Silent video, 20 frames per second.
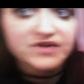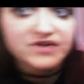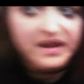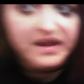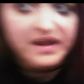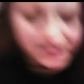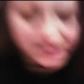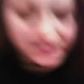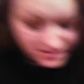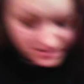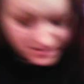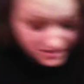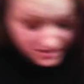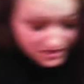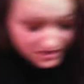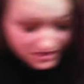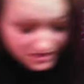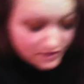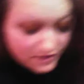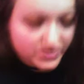right
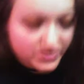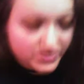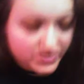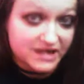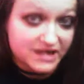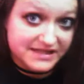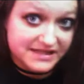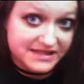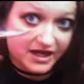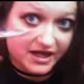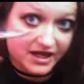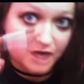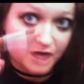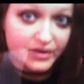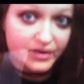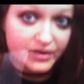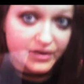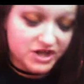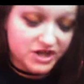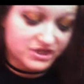here. We're going to take our
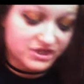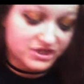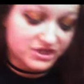brush